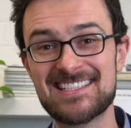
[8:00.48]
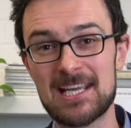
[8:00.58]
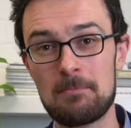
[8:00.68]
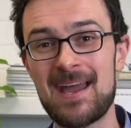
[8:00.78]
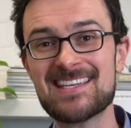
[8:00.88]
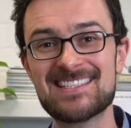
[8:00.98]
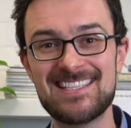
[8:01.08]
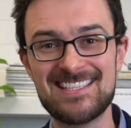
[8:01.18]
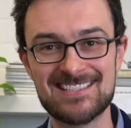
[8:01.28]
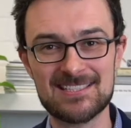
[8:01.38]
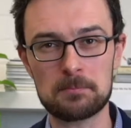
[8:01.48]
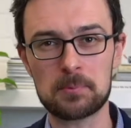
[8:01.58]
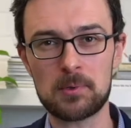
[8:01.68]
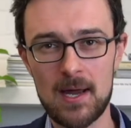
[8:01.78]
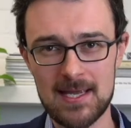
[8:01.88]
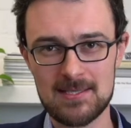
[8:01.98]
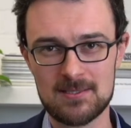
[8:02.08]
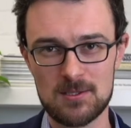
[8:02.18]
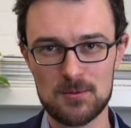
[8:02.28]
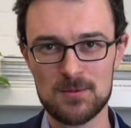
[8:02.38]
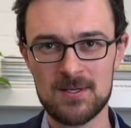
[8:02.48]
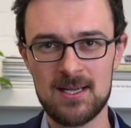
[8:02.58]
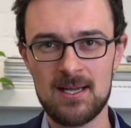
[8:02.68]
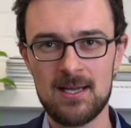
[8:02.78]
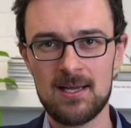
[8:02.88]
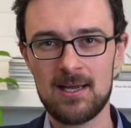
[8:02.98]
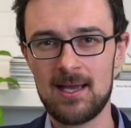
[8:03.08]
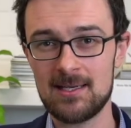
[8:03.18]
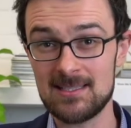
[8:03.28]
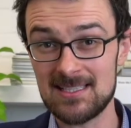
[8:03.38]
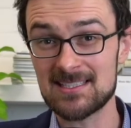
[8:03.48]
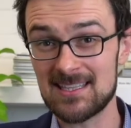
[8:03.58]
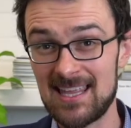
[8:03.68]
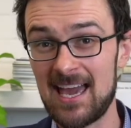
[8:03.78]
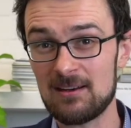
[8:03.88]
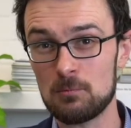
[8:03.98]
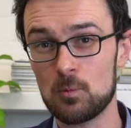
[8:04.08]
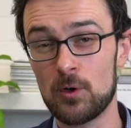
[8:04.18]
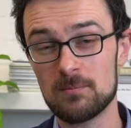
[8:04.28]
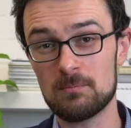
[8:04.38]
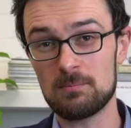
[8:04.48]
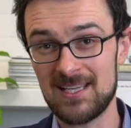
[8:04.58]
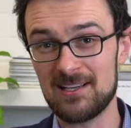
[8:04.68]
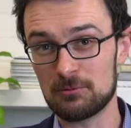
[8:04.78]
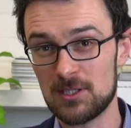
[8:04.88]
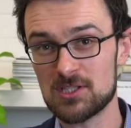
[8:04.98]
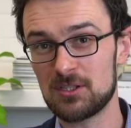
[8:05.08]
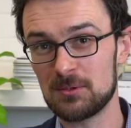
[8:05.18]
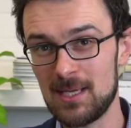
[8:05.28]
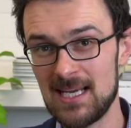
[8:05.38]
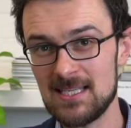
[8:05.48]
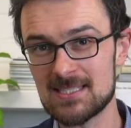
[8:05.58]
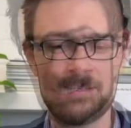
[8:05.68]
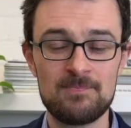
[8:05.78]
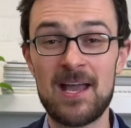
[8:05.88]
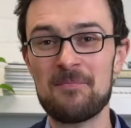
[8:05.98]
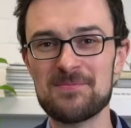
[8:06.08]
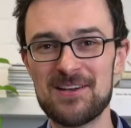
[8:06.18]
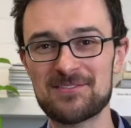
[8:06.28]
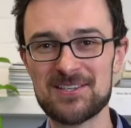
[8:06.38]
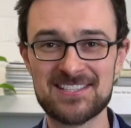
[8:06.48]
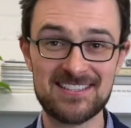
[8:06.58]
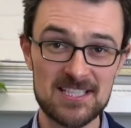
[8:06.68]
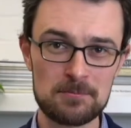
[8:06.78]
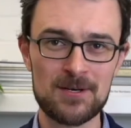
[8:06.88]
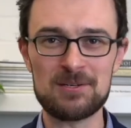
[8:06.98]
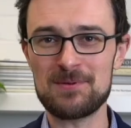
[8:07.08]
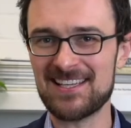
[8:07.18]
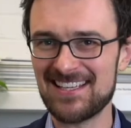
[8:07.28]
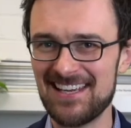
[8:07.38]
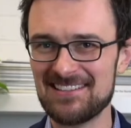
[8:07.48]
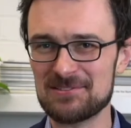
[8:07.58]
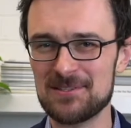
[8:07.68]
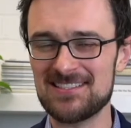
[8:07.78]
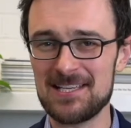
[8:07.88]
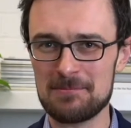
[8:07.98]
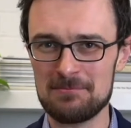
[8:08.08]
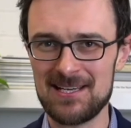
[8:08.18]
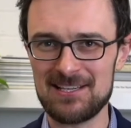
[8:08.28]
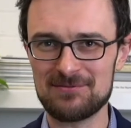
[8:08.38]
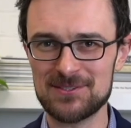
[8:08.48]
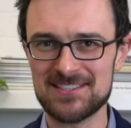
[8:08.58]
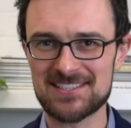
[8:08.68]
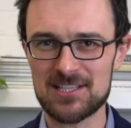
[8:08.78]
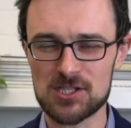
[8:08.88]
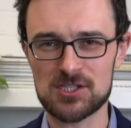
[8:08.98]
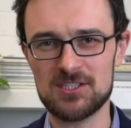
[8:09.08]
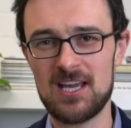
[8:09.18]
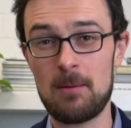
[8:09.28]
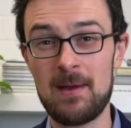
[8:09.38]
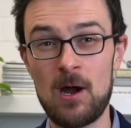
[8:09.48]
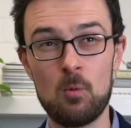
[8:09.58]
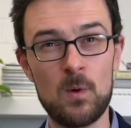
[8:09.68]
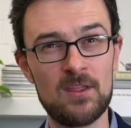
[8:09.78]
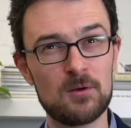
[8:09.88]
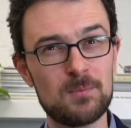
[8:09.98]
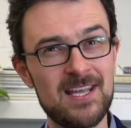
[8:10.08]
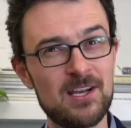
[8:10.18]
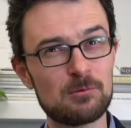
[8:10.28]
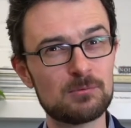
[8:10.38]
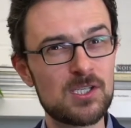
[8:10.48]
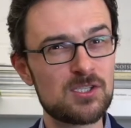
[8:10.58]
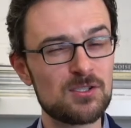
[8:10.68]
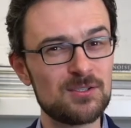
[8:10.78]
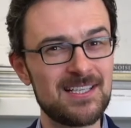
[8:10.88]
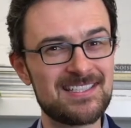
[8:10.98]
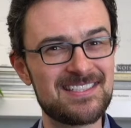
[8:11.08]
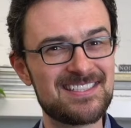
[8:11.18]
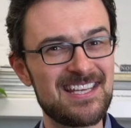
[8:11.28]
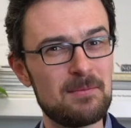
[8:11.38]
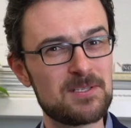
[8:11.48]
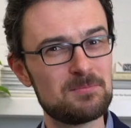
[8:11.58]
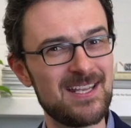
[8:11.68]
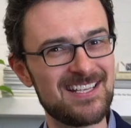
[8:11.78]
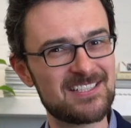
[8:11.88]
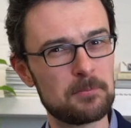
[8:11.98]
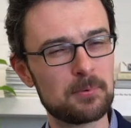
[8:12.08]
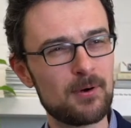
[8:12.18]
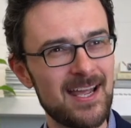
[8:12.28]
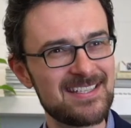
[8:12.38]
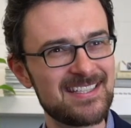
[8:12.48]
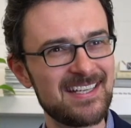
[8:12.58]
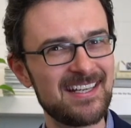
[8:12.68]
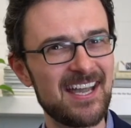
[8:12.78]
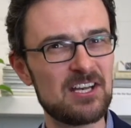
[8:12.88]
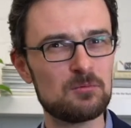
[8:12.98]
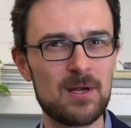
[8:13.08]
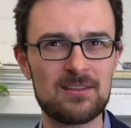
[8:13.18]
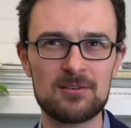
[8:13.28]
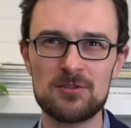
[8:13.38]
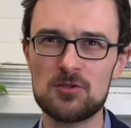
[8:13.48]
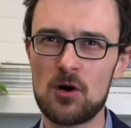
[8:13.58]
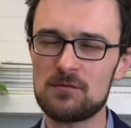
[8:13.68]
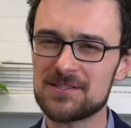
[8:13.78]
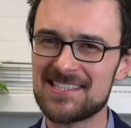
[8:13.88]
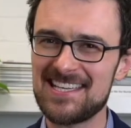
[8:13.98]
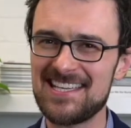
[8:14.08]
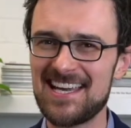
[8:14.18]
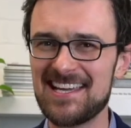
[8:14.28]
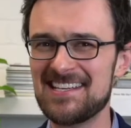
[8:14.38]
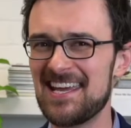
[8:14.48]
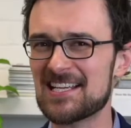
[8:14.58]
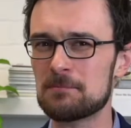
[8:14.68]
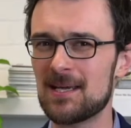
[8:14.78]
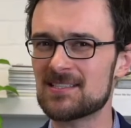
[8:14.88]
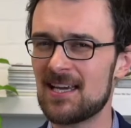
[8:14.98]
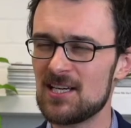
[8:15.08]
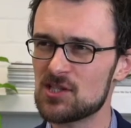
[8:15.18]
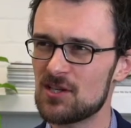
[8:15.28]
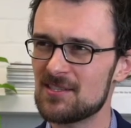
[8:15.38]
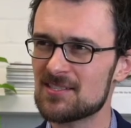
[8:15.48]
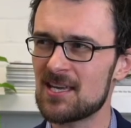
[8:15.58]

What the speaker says: capacity to surprise you. And isn't that what being original means? Now, of course, at this point, we could get into a deep and meaningful discussion about whether being original is the same as being surprising and whether novelty and expectations